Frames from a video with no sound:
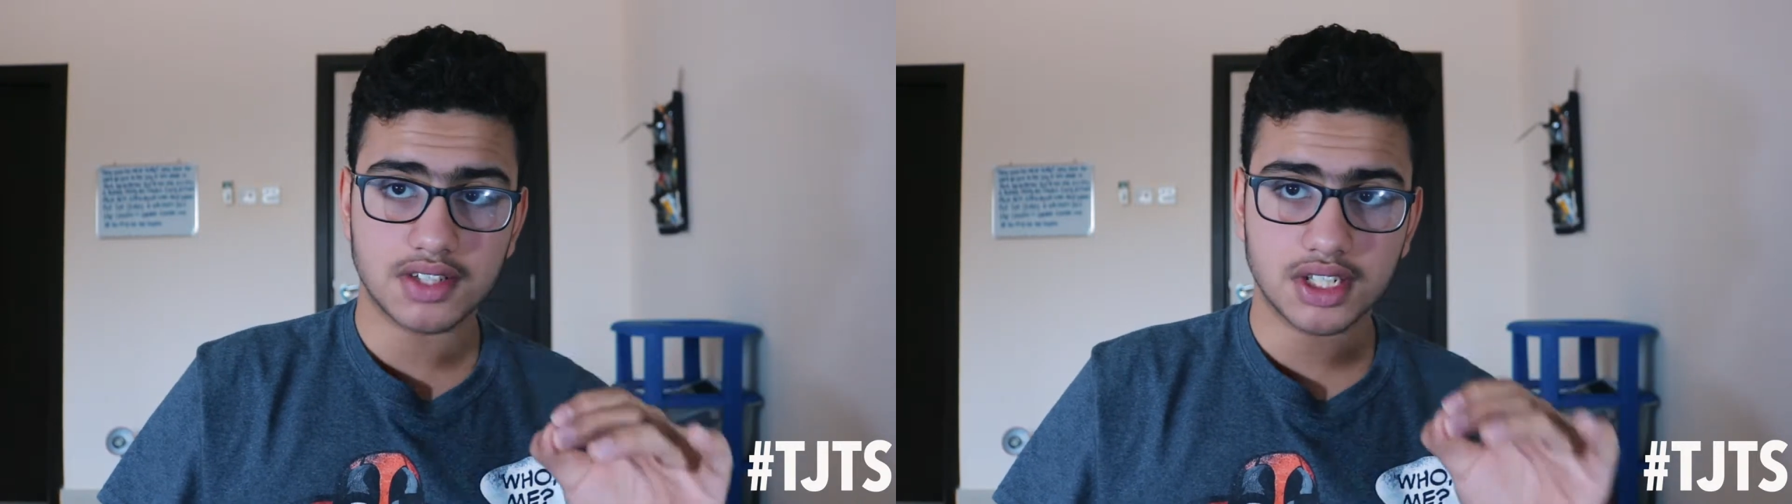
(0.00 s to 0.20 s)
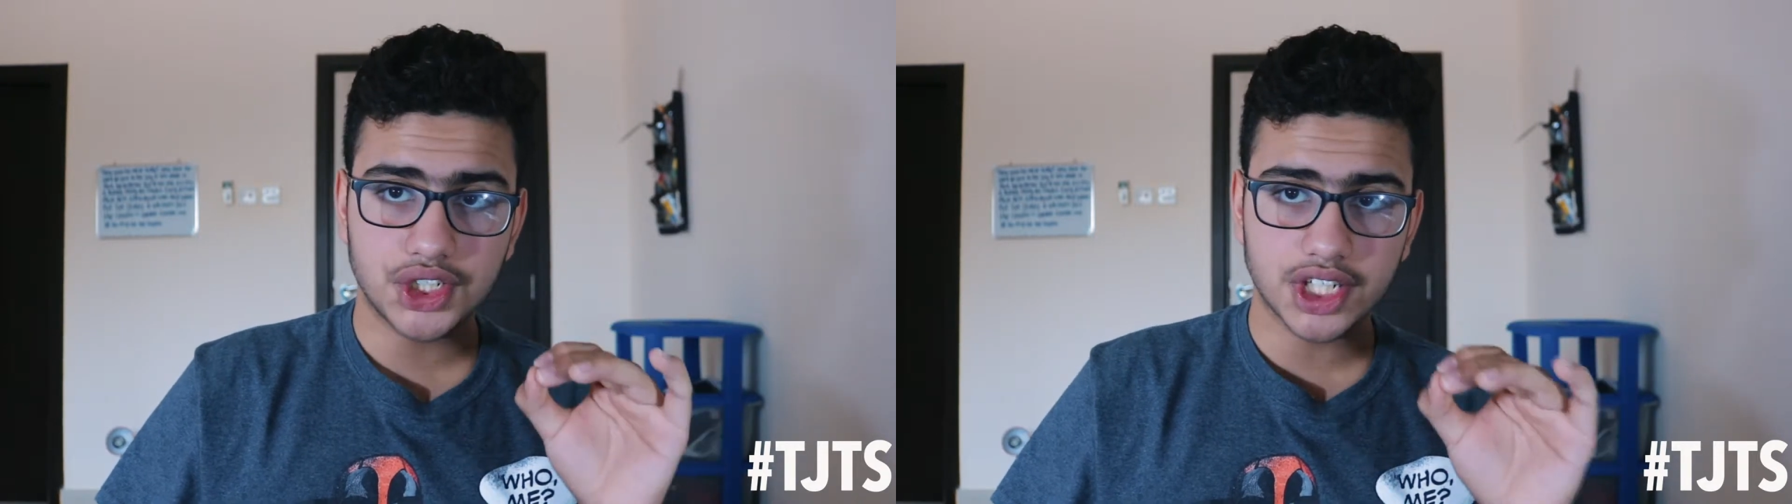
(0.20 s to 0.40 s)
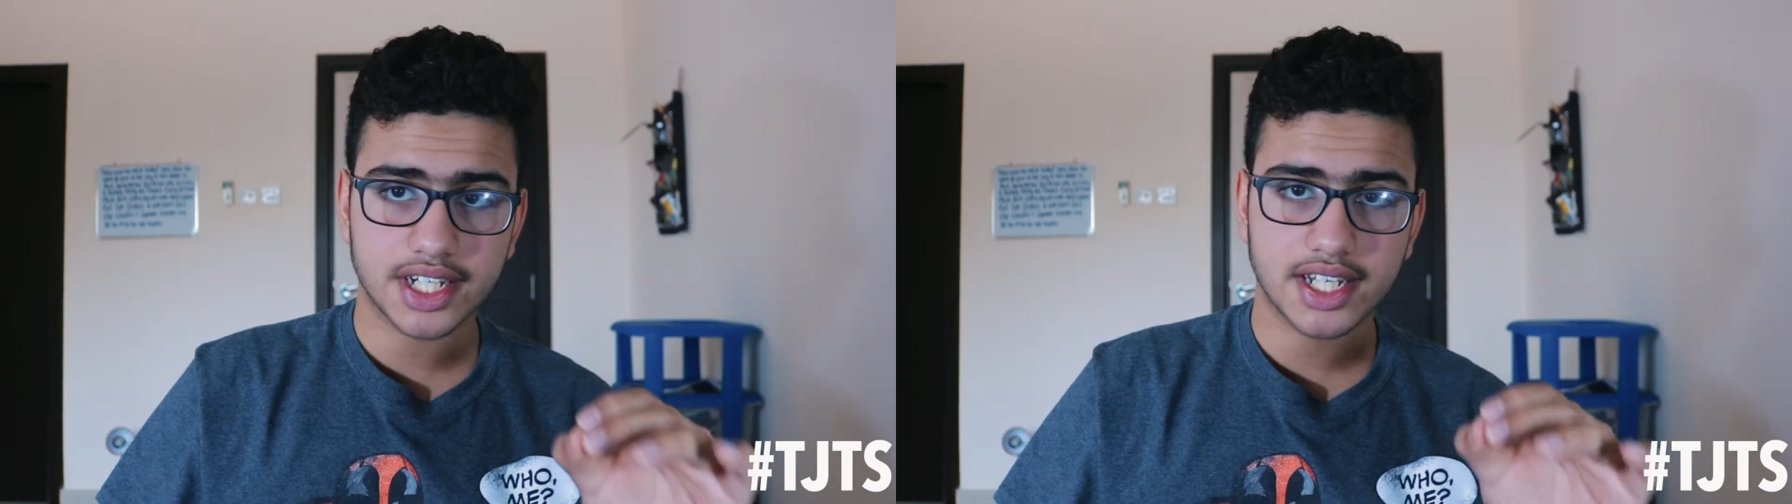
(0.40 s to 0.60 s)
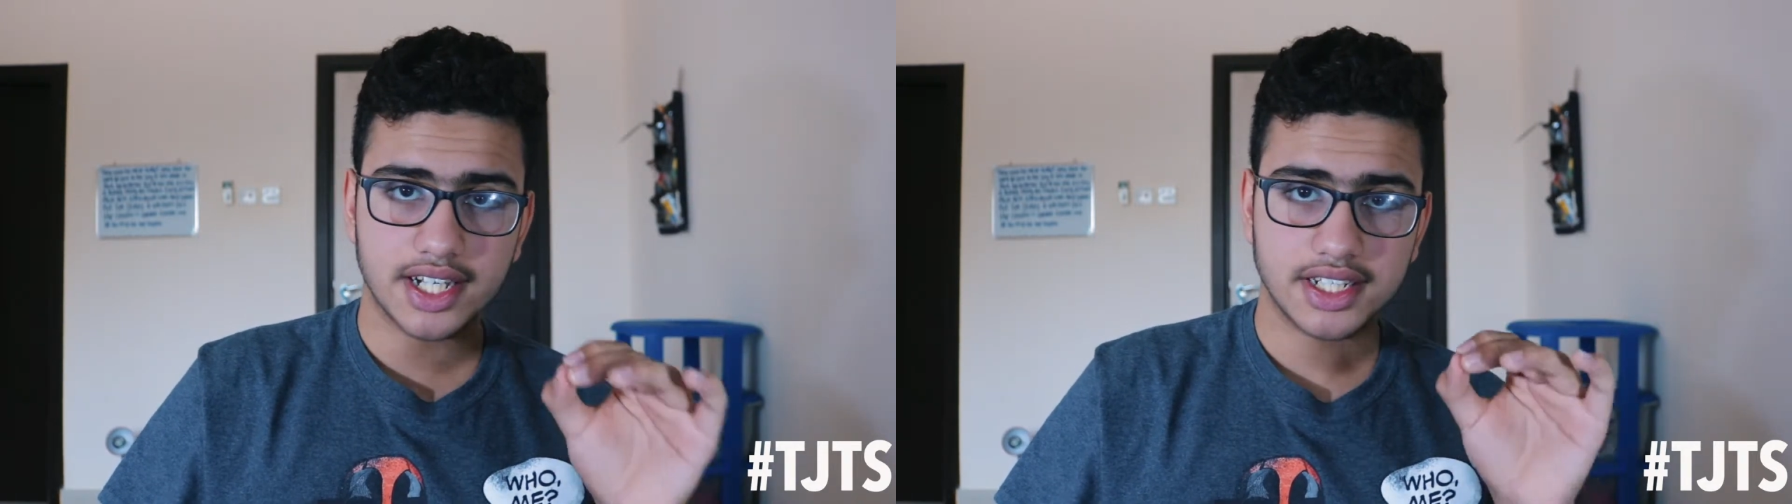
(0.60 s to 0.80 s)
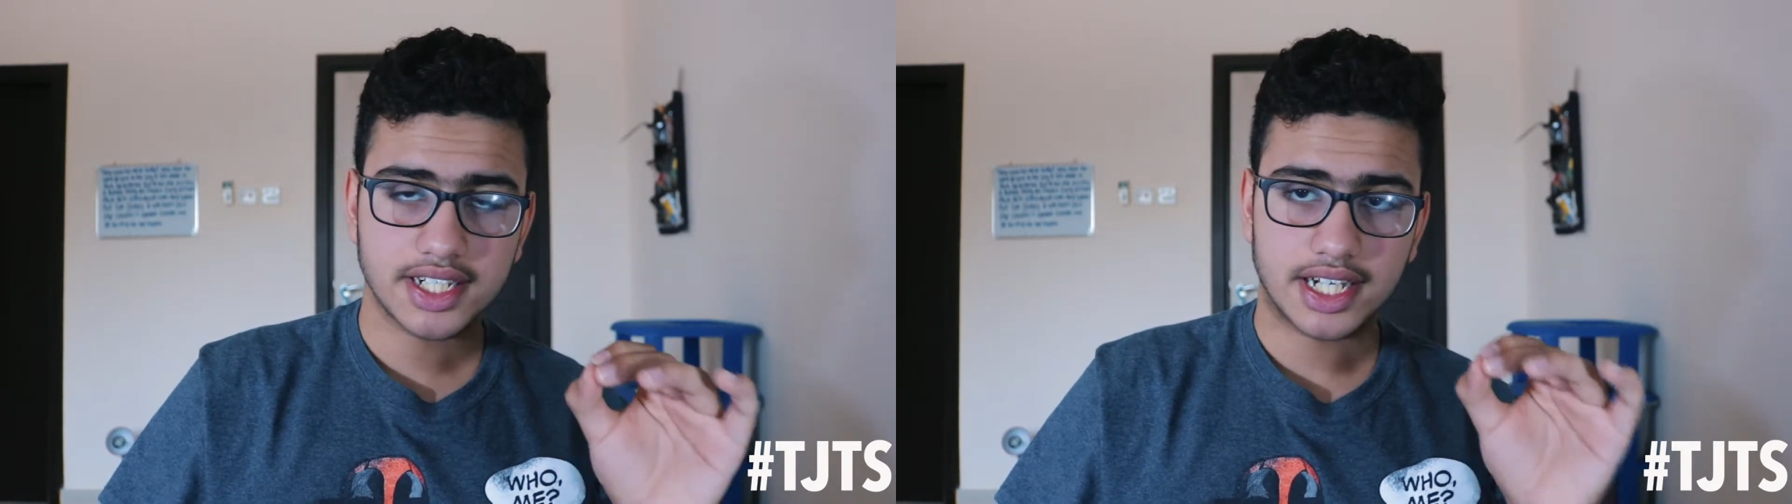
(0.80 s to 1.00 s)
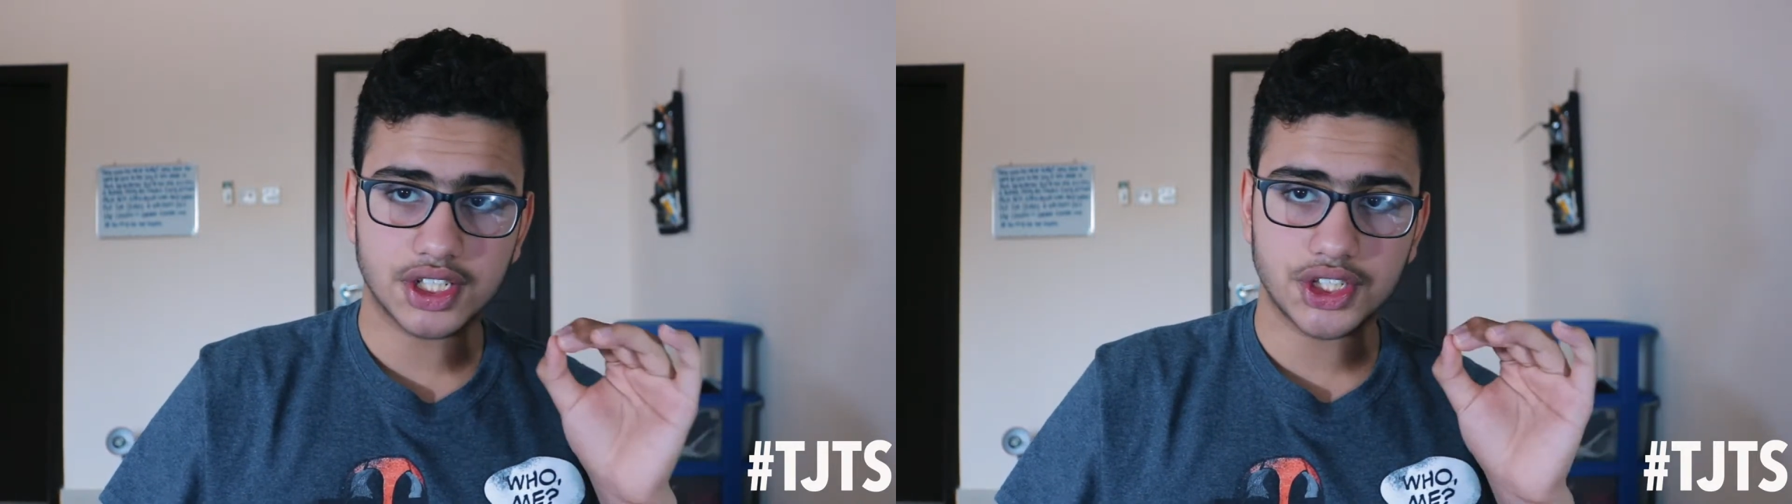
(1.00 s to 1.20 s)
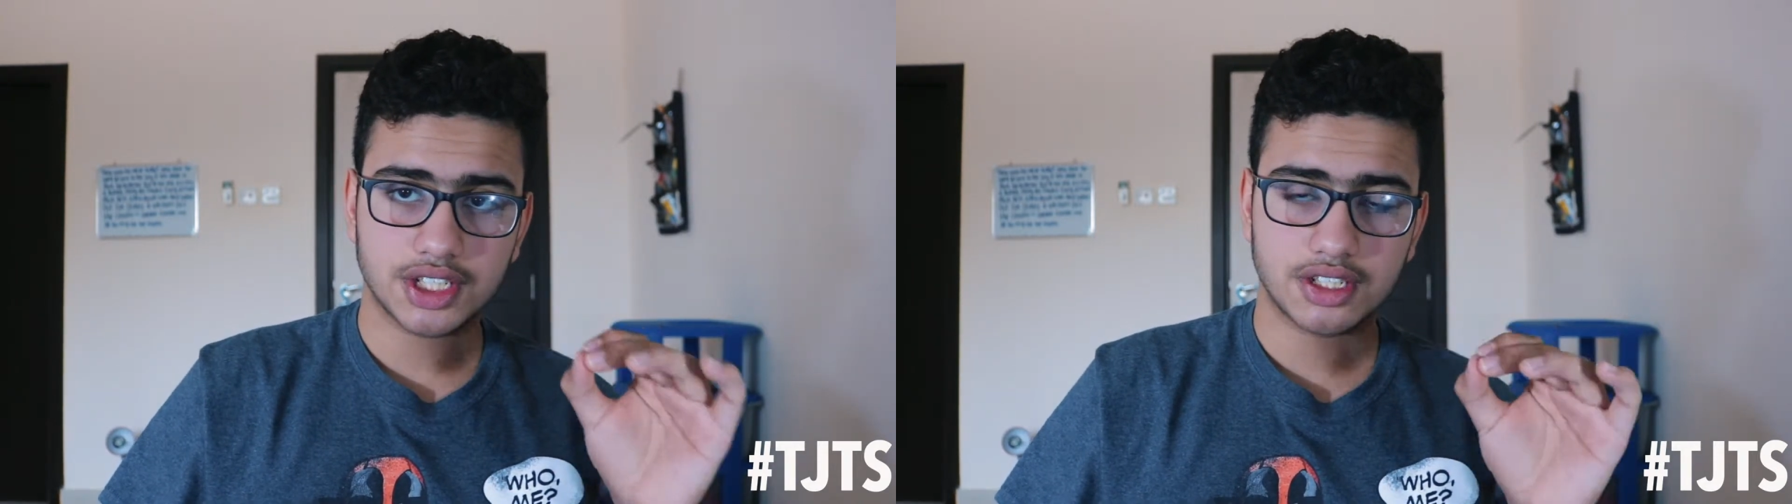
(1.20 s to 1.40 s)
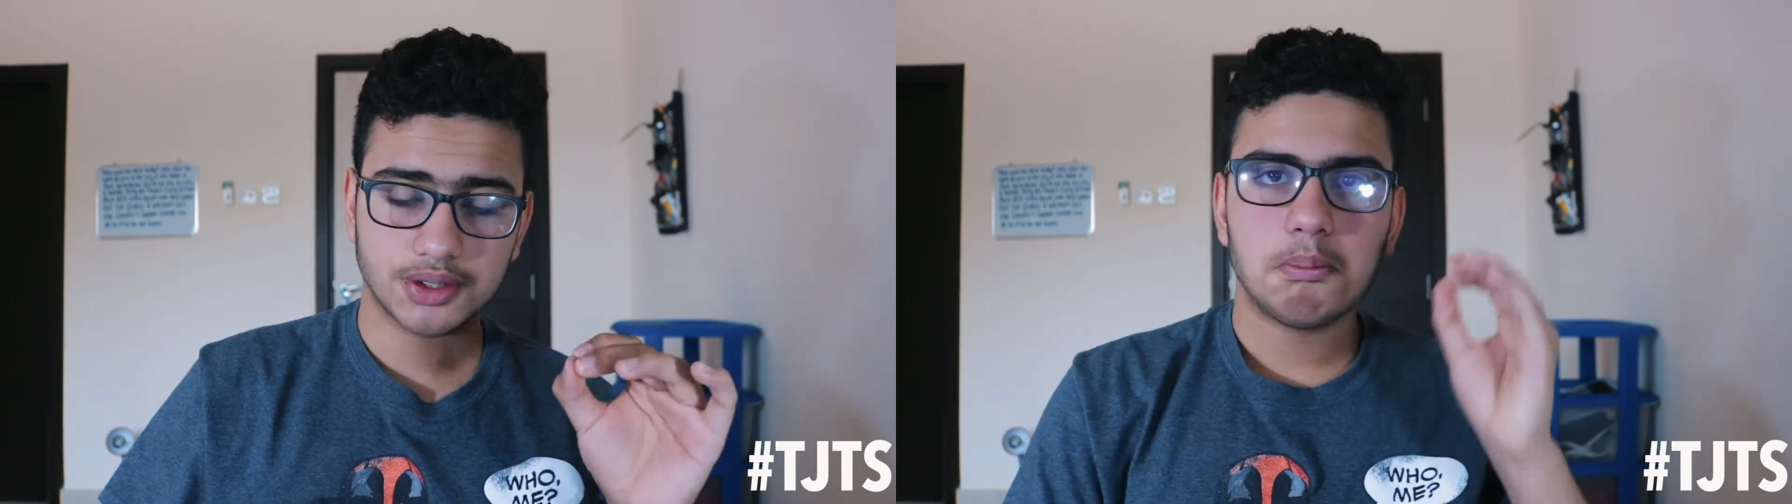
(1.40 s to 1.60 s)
the JK Tech Show.